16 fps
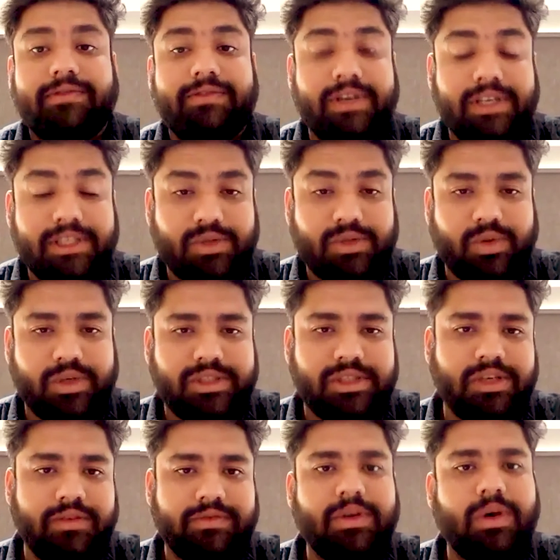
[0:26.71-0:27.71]
First
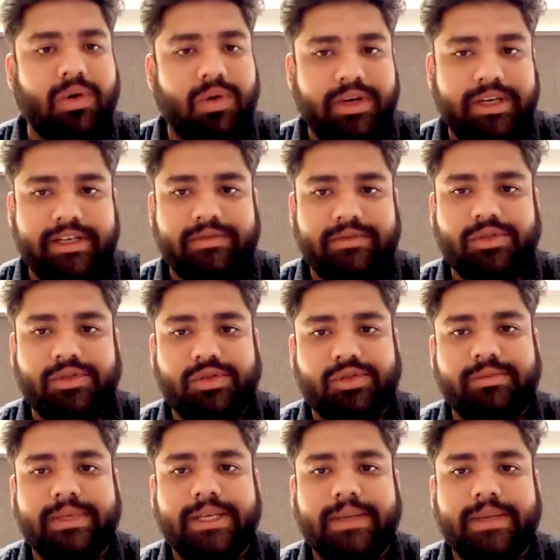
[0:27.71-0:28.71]
question of the whole interview
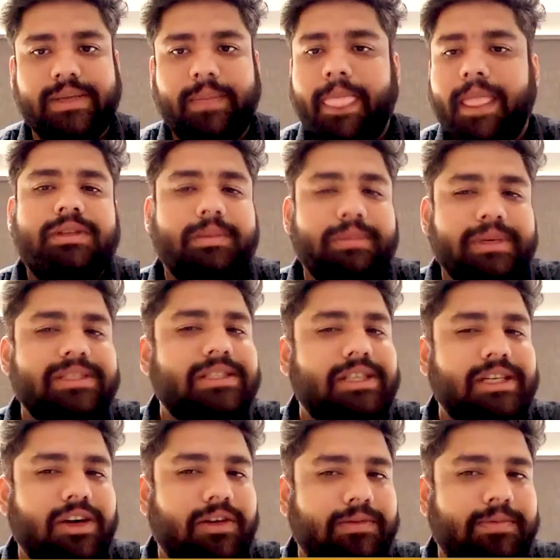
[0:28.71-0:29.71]
should be The
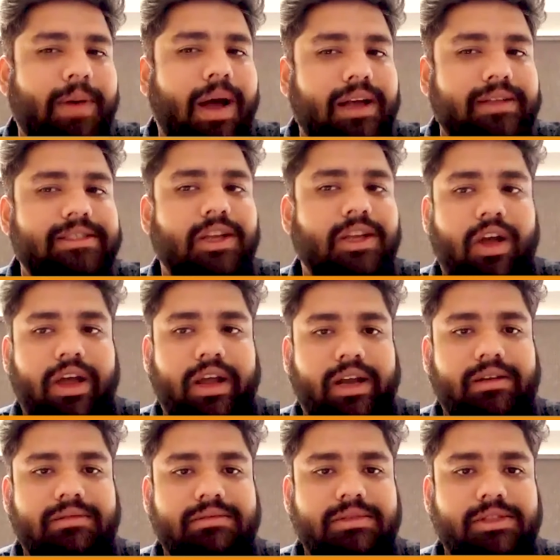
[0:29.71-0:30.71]
Mystery of Parsee Lawyer,
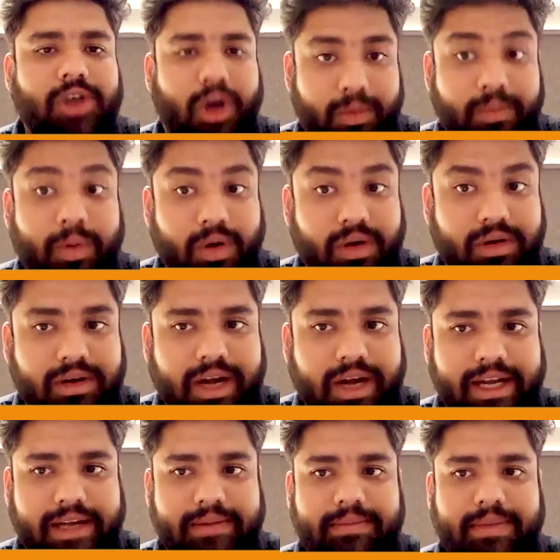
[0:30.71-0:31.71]
your book,
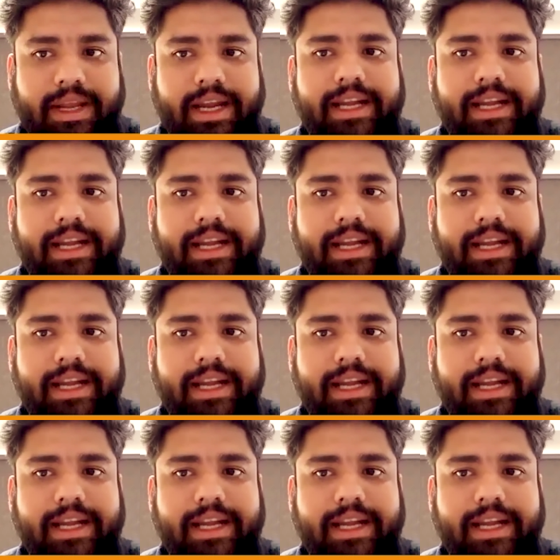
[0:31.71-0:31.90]
right?